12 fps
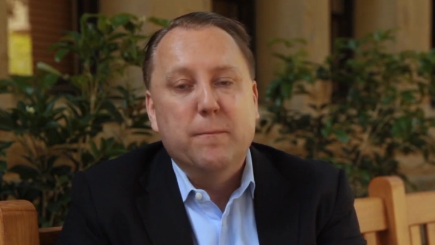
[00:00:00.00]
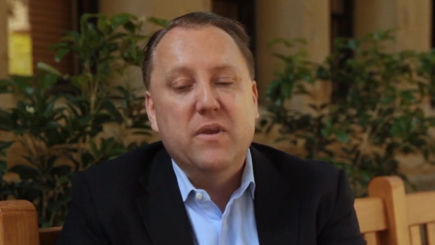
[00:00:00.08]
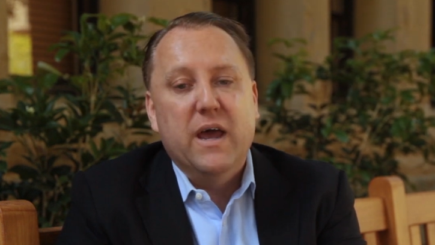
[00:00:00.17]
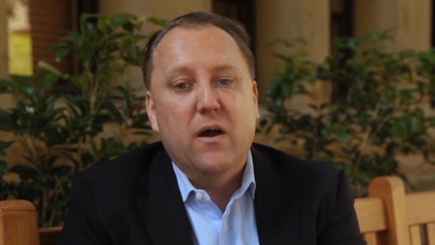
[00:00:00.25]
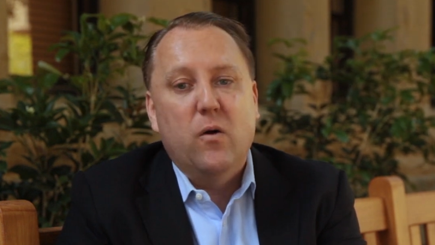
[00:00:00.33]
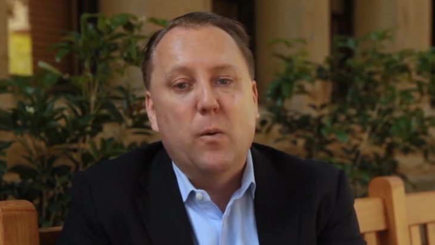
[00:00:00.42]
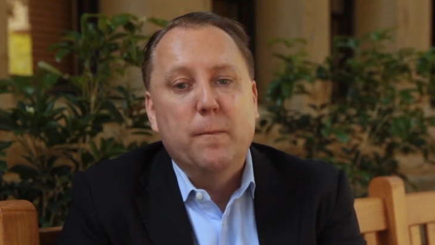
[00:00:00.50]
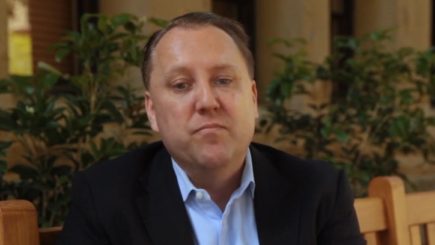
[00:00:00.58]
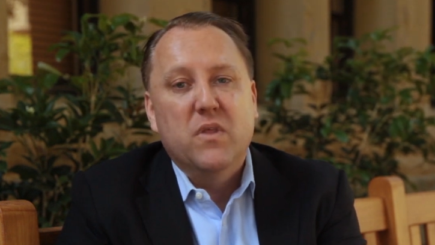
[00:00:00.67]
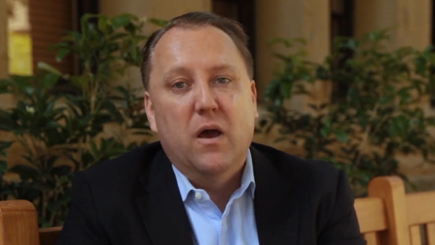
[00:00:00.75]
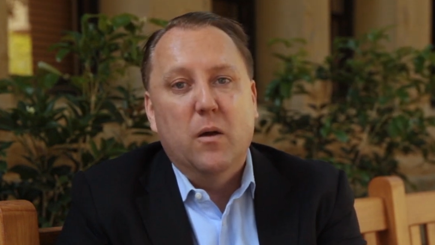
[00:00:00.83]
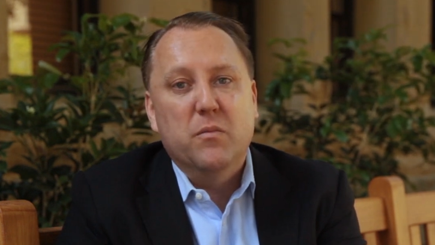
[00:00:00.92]
Now,
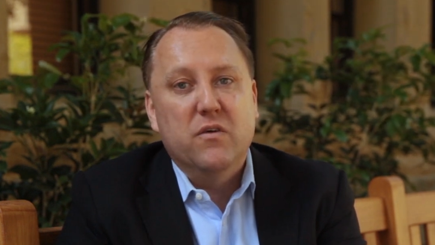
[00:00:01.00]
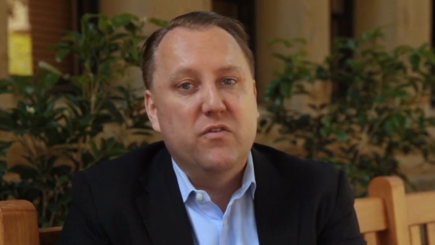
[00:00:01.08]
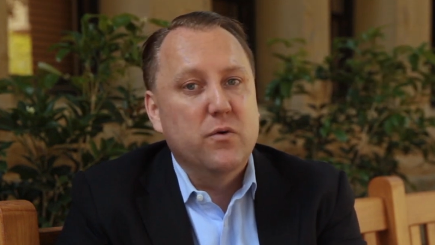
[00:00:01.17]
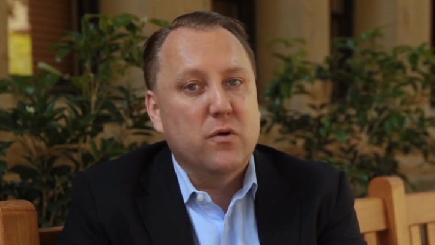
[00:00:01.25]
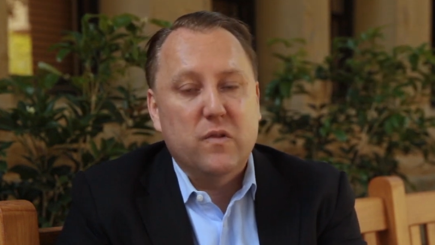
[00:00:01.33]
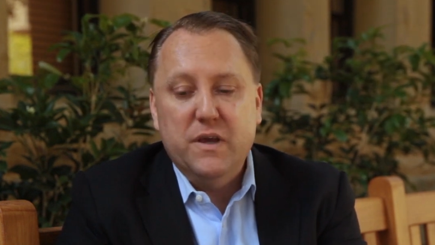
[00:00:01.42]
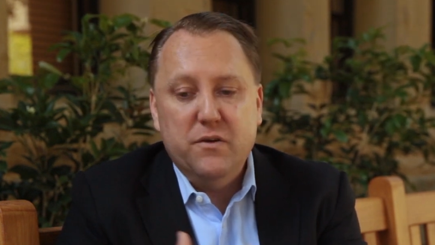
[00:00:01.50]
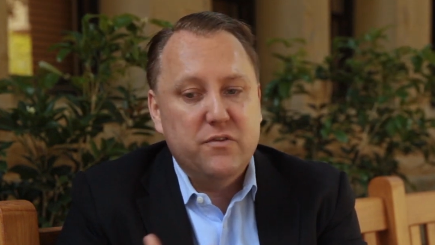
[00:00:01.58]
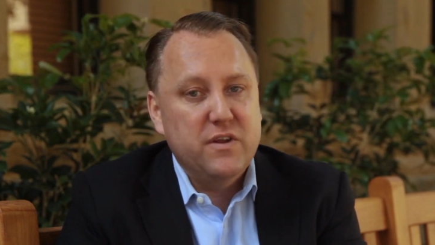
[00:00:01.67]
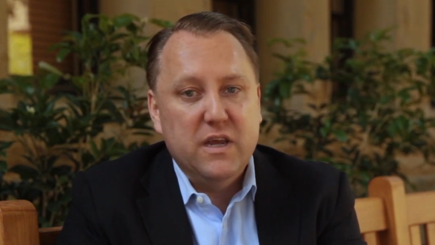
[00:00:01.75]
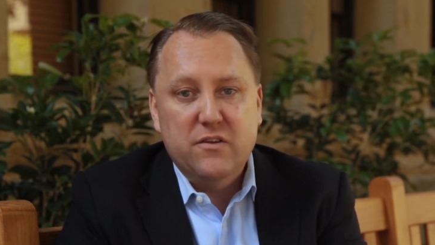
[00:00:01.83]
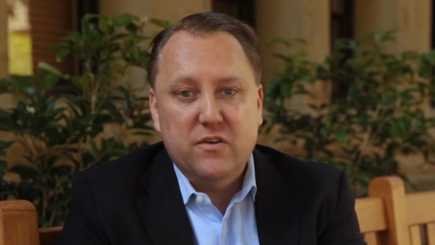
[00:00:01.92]
if you're a later
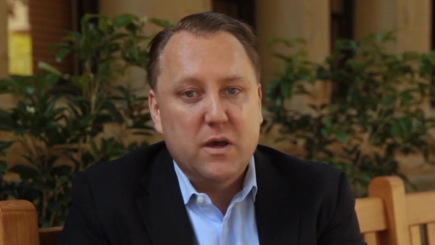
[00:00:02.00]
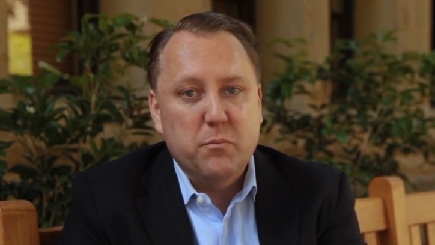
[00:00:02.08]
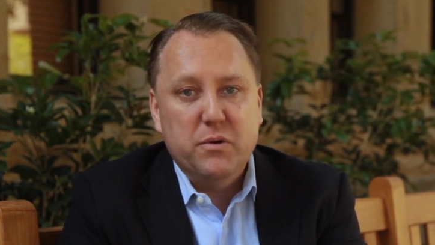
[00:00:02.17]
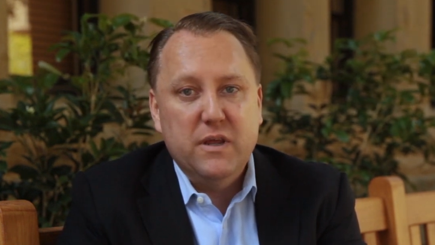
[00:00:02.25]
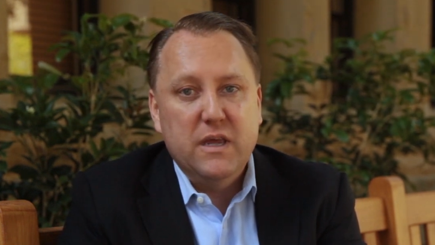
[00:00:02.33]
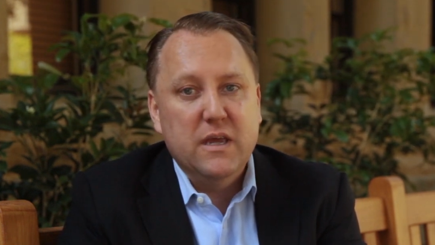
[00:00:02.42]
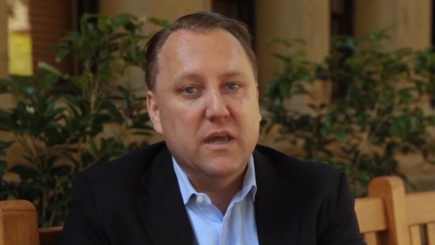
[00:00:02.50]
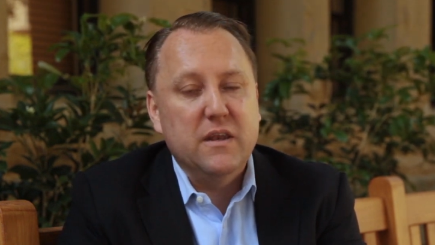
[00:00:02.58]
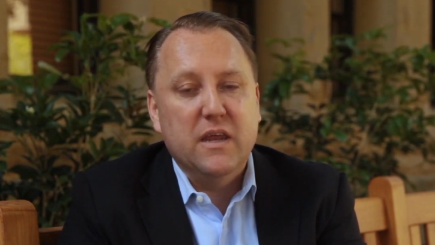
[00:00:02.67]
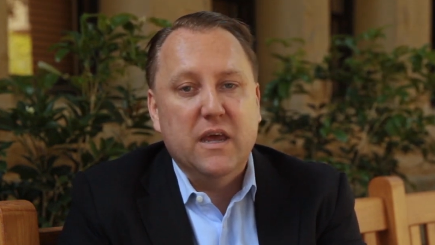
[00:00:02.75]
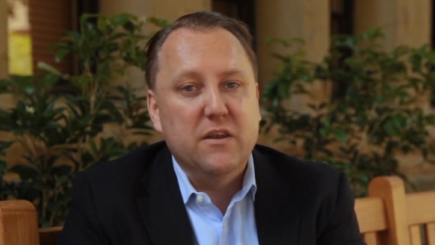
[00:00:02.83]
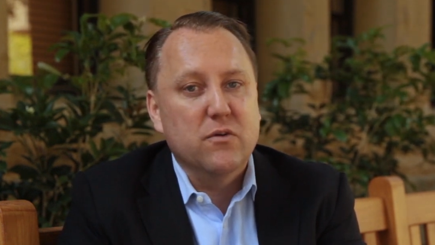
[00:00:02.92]
stage company
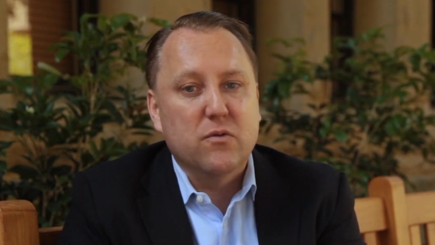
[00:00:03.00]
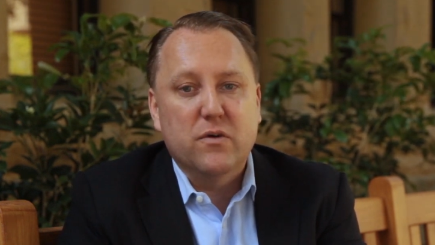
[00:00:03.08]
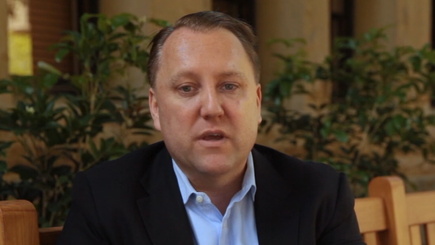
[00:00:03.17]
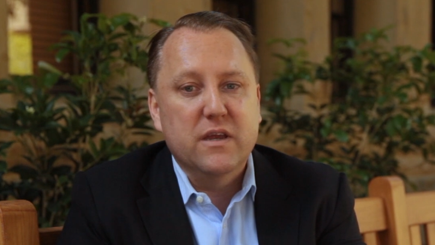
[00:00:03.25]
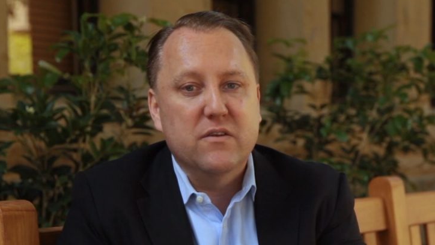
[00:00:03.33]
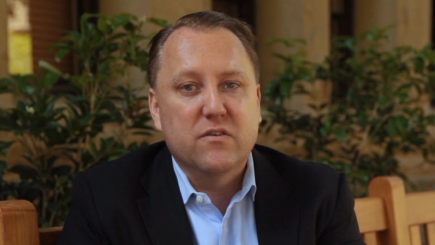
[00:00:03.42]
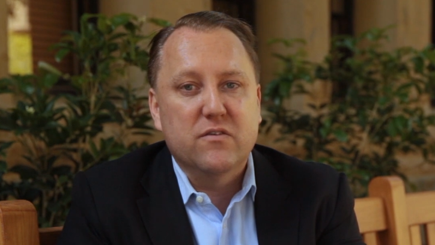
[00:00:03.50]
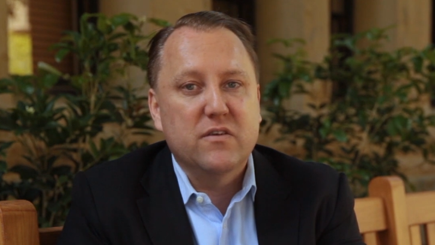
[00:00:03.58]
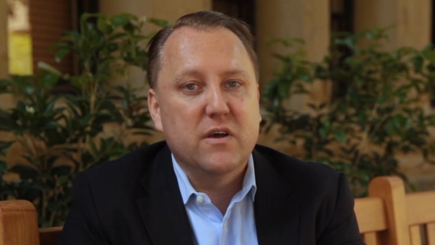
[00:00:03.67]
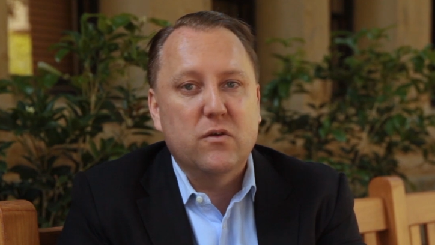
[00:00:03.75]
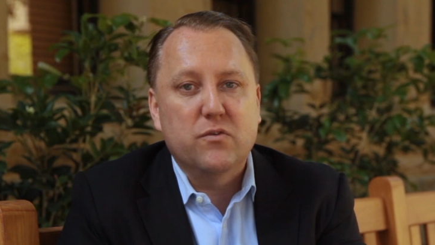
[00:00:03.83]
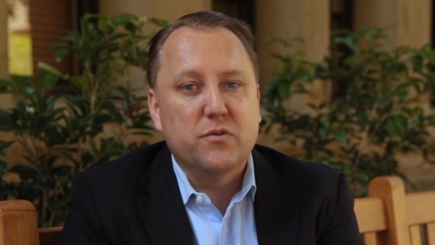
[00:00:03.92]
and you're looking to
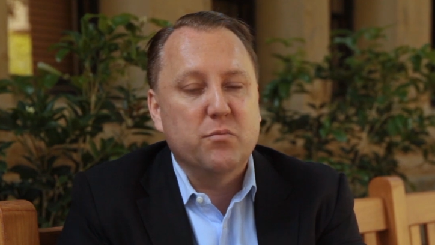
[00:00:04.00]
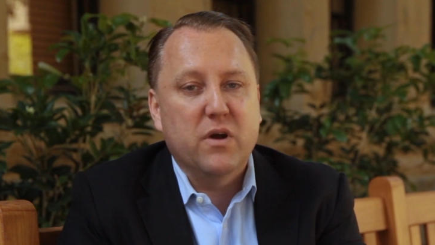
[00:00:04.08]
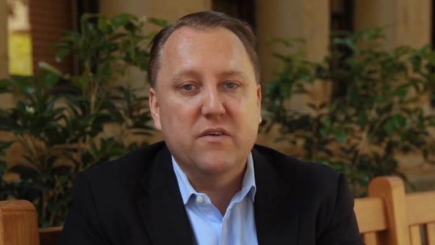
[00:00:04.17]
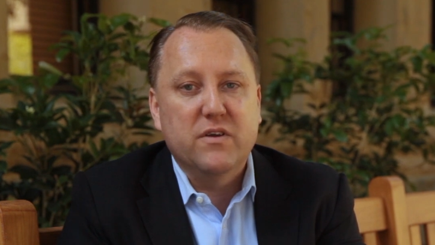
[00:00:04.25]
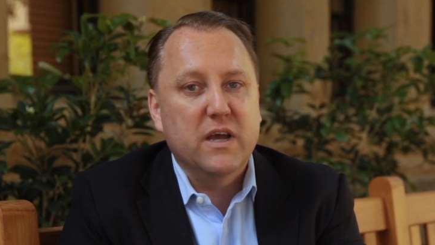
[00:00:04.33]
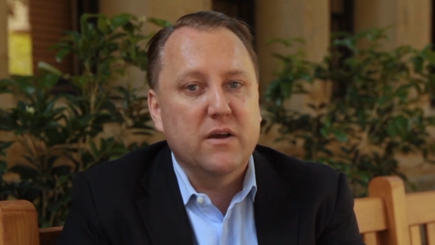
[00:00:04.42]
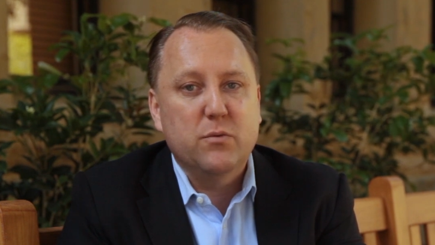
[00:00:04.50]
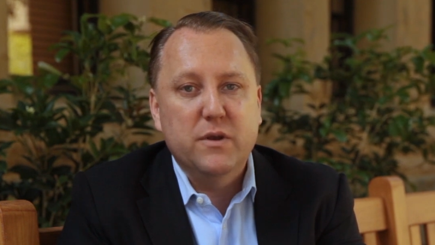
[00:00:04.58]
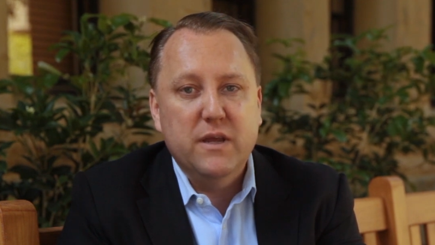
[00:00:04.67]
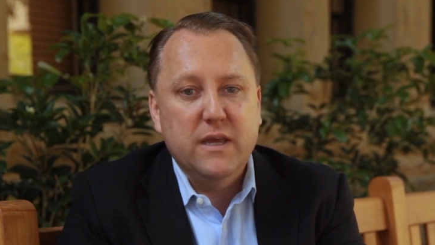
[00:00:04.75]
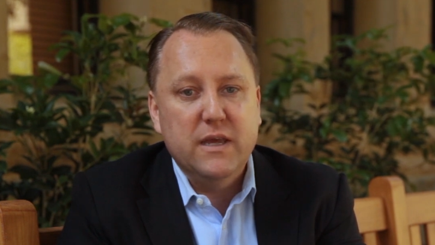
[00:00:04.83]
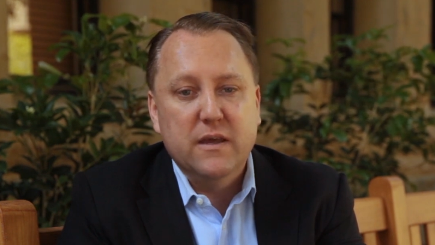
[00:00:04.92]
sell to private
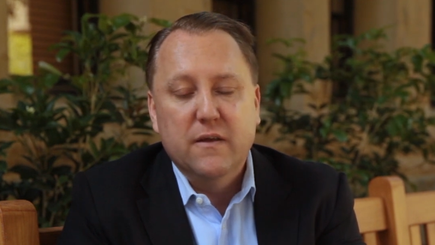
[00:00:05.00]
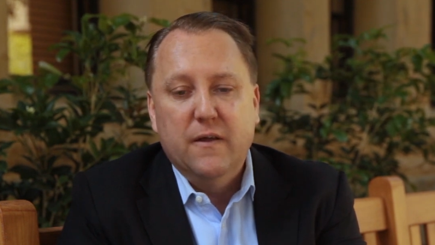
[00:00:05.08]
equity